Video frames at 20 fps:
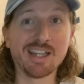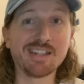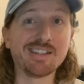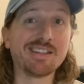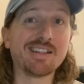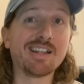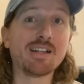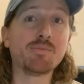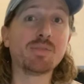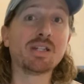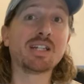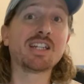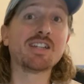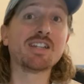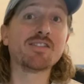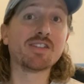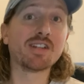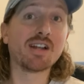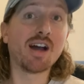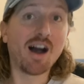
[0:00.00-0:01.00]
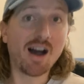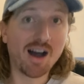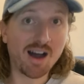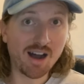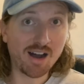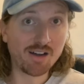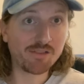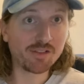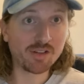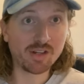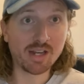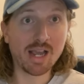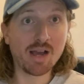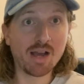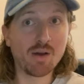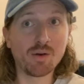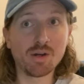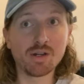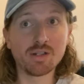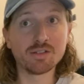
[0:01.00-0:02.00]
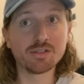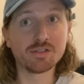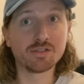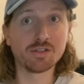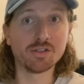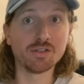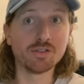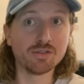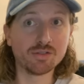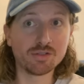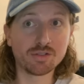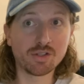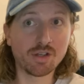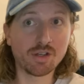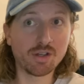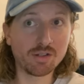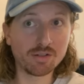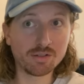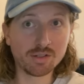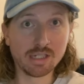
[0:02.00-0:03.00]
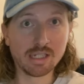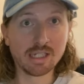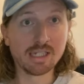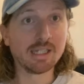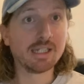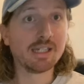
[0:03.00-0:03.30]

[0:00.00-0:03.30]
and that they'd been given half an hour to do so.